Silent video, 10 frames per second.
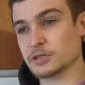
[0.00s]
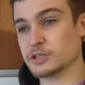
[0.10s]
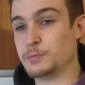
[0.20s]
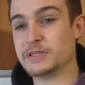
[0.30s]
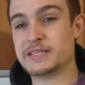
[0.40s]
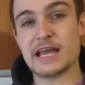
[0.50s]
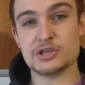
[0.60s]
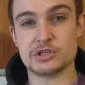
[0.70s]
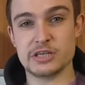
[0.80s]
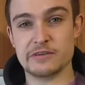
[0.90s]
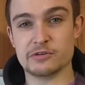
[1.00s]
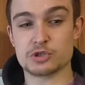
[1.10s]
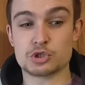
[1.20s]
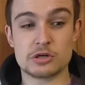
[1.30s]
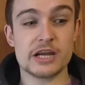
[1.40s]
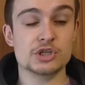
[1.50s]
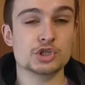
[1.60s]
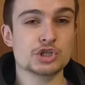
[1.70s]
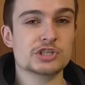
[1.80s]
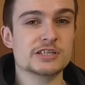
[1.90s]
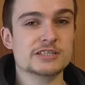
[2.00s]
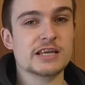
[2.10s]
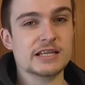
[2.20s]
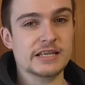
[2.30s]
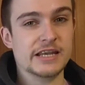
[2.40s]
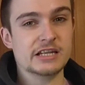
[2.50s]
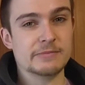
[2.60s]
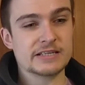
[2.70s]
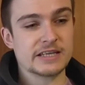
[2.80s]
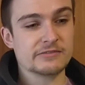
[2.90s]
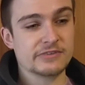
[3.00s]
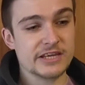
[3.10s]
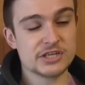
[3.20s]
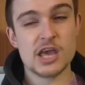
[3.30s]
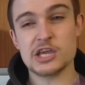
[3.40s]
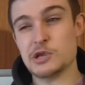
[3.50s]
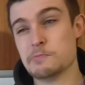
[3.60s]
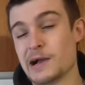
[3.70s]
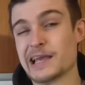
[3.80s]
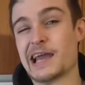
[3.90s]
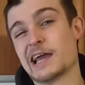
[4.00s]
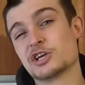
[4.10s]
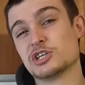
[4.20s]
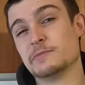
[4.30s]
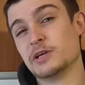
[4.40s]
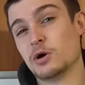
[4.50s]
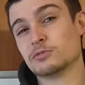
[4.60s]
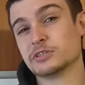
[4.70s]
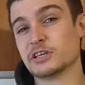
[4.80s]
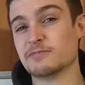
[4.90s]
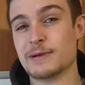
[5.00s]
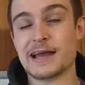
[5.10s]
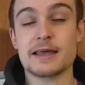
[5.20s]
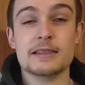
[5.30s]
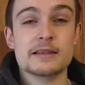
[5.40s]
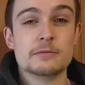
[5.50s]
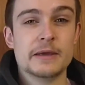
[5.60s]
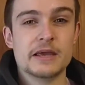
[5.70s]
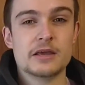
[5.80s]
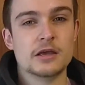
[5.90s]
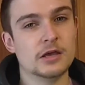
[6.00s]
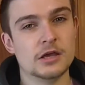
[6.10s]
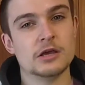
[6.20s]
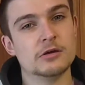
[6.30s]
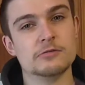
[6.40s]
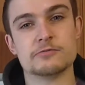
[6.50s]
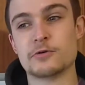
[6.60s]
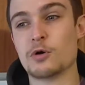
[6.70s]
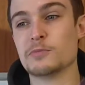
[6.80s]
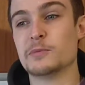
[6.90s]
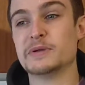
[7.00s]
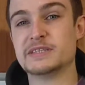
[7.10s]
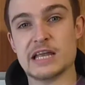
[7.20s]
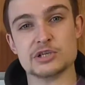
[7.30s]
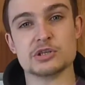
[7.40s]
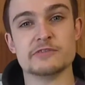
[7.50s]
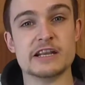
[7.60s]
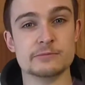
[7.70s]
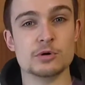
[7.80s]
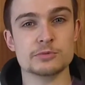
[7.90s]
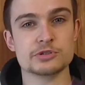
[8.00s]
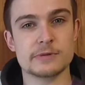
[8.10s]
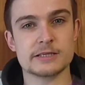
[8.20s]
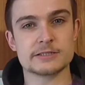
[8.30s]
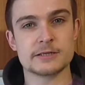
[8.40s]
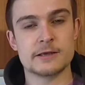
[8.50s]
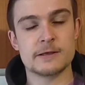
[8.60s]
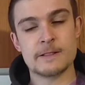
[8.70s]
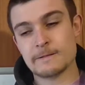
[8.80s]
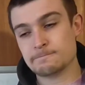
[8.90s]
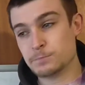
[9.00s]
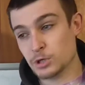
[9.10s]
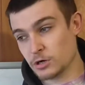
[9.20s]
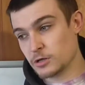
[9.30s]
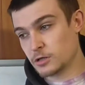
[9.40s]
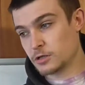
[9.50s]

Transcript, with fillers: because potentially if you're trying just to stay lean in a masculine phase, you might actually be holding yourself back a little bit from the potential of adding more muscle mass. But